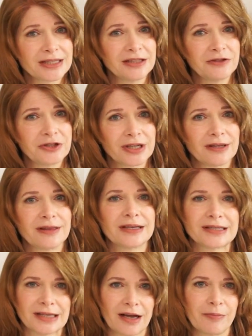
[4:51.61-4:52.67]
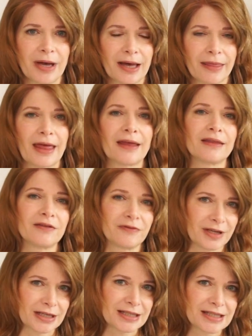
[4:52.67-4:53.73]
solution, the stop bath, and the
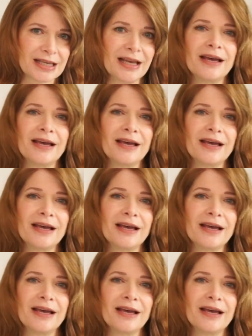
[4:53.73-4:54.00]
fix.